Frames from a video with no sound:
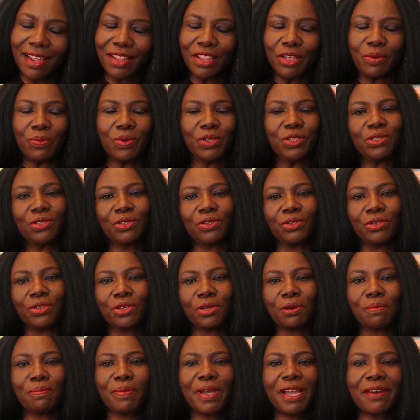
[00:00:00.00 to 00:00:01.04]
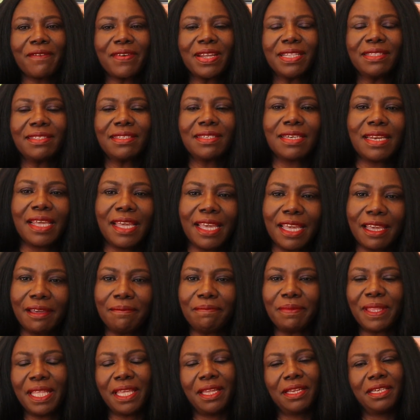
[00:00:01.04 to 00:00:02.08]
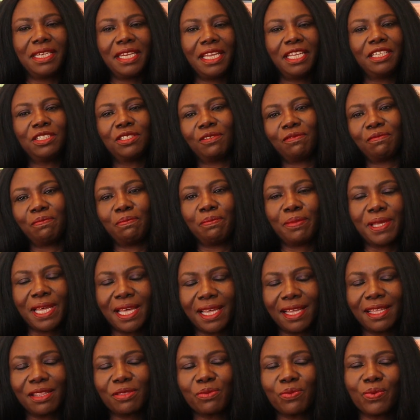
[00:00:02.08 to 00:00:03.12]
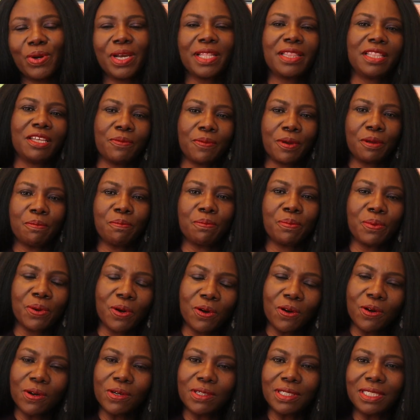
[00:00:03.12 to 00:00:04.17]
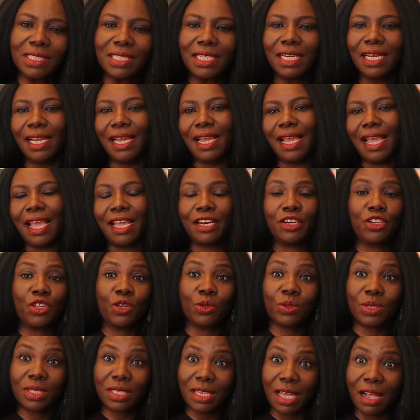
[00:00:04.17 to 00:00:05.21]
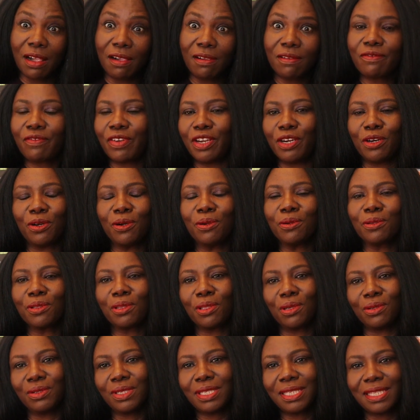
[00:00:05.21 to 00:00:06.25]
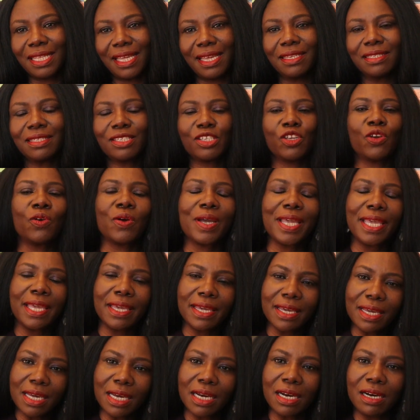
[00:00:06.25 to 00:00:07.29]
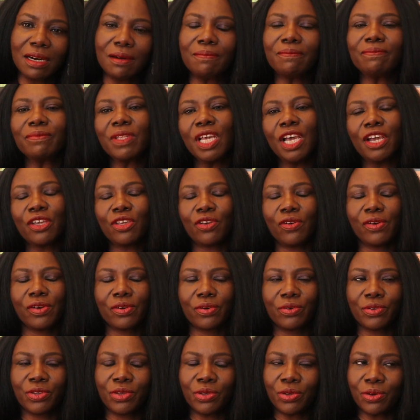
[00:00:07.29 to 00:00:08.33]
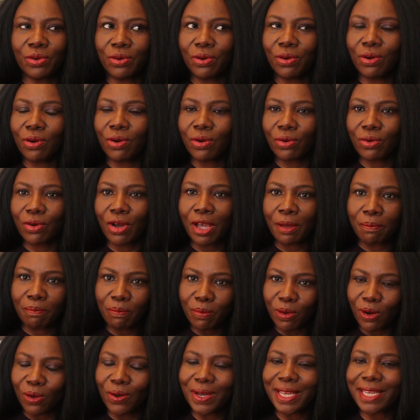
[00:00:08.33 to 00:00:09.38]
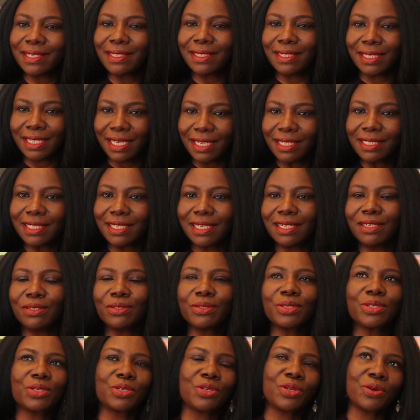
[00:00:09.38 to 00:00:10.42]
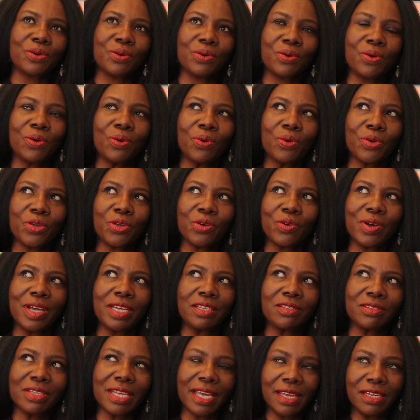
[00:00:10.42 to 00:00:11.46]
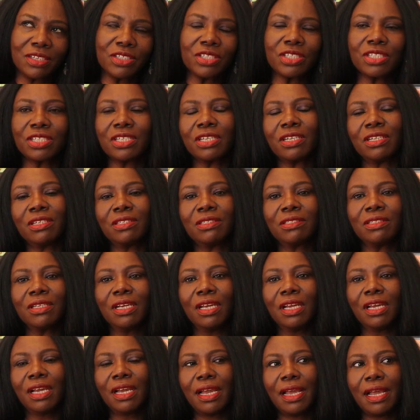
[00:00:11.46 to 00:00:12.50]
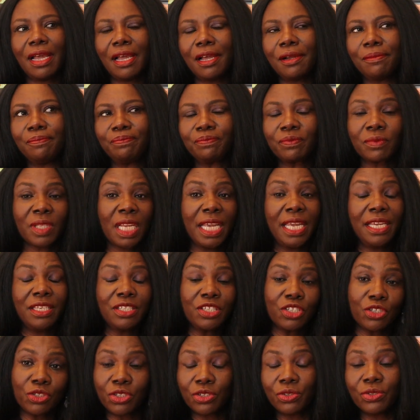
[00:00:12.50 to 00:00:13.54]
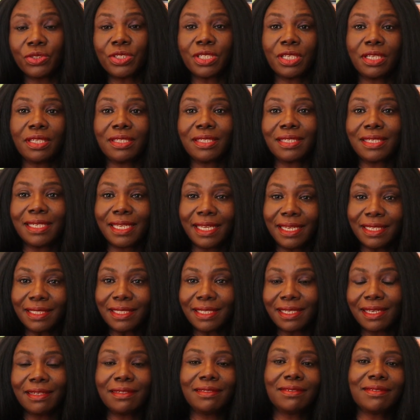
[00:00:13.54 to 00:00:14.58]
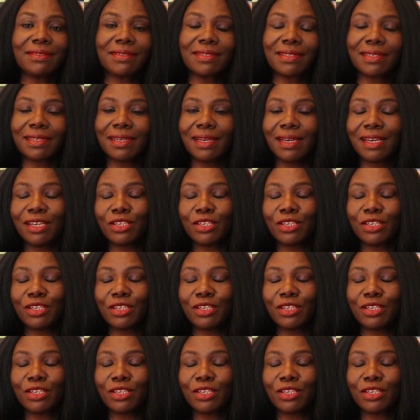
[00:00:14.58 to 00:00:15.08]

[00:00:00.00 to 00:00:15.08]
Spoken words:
They want to know your parents' name, their date of birth, where they were born, and yourself, and all those things, your income, your employer's details, your educational institutions details.